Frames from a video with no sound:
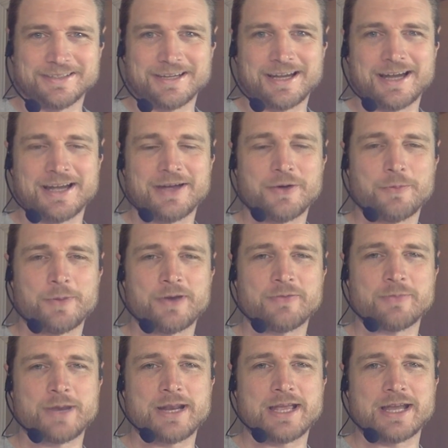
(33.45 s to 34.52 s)
I hope
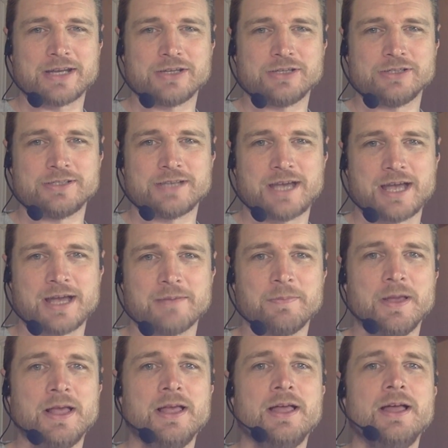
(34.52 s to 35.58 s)
everybody had a good time
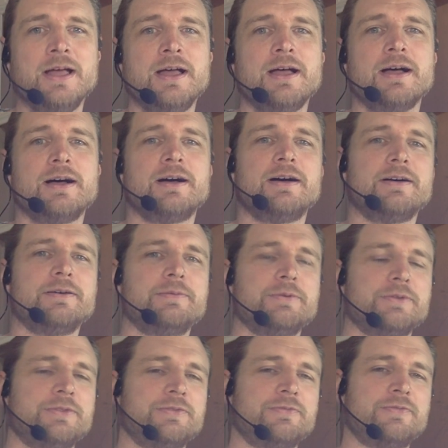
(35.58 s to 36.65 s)

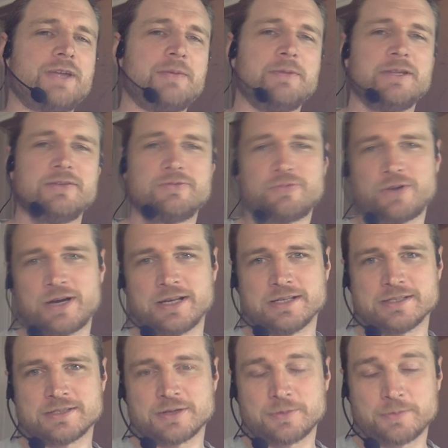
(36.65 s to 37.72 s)
with family and
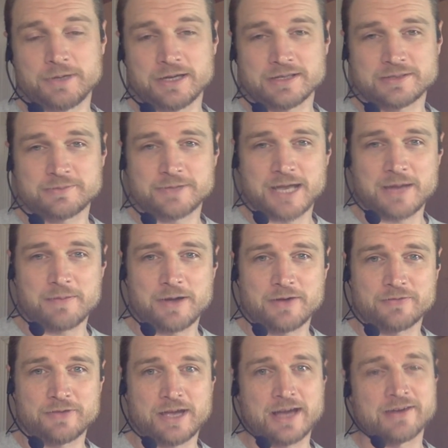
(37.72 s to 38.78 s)
friends. Hope you got some time
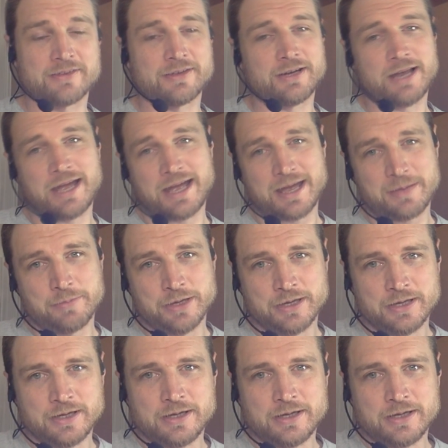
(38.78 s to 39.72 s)
off out of the lab.